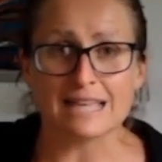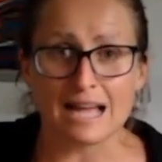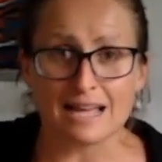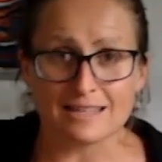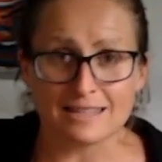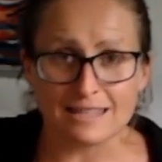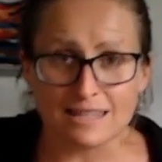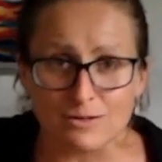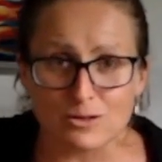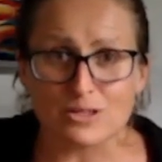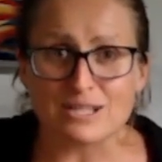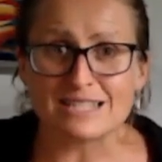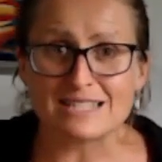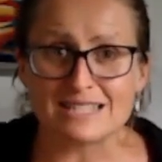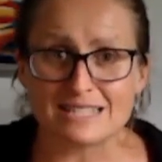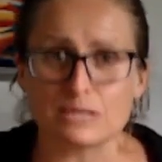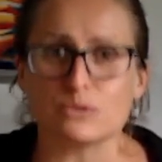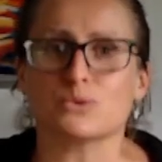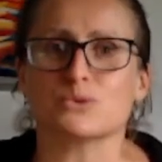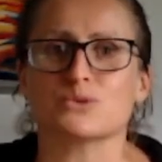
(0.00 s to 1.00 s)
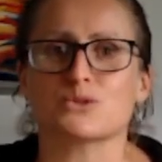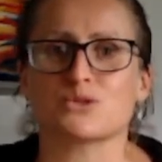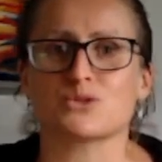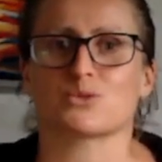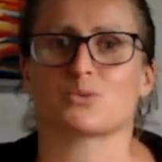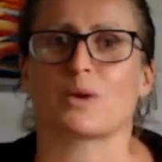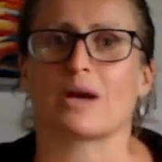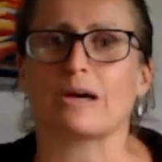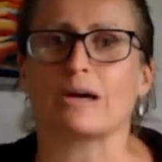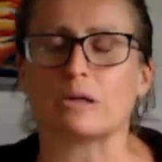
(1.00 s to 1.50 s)
give you the skills as
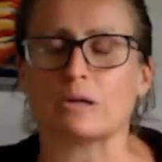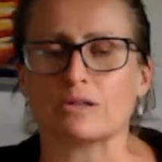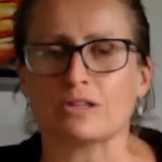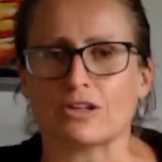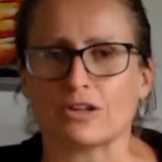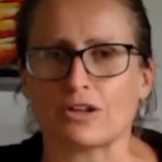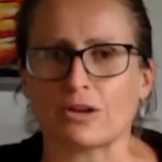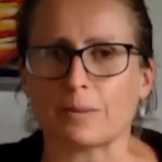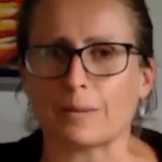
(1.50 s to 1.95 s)
well. You know,